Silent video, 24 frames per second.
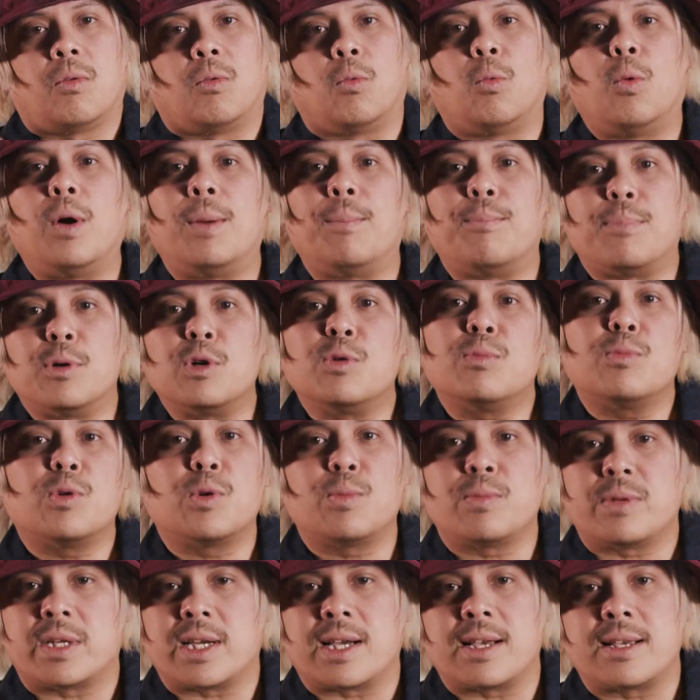What
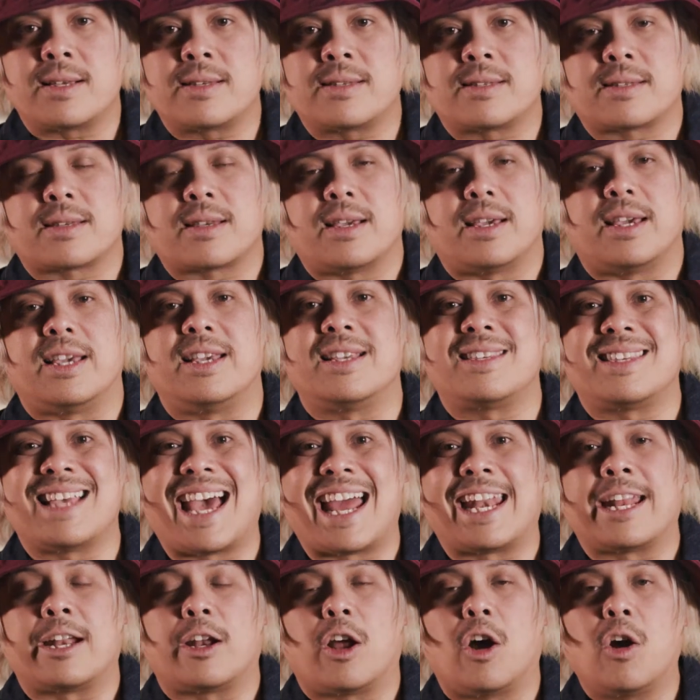BoomRoom does is
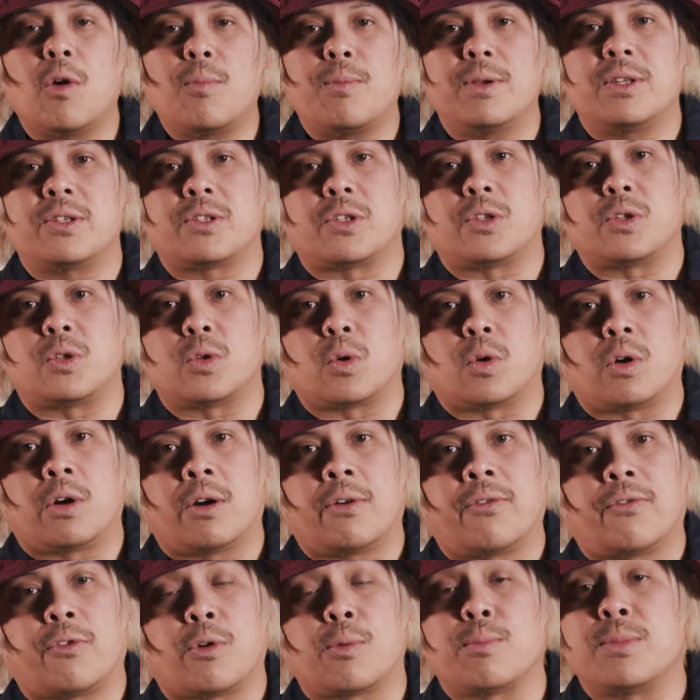that it opens the
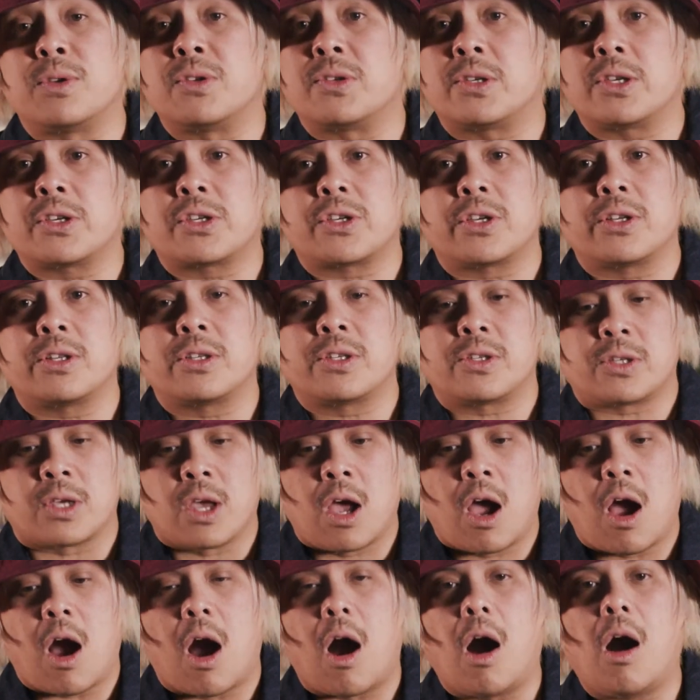door for musicians
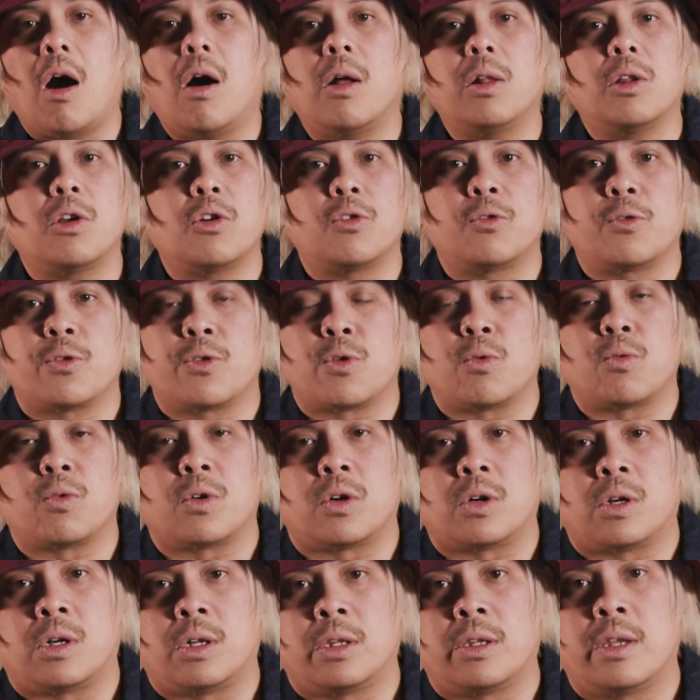all over the
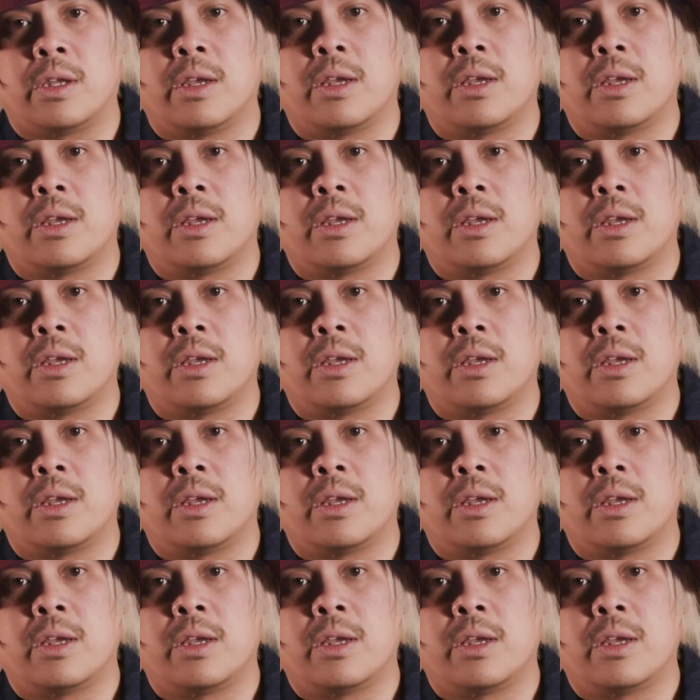world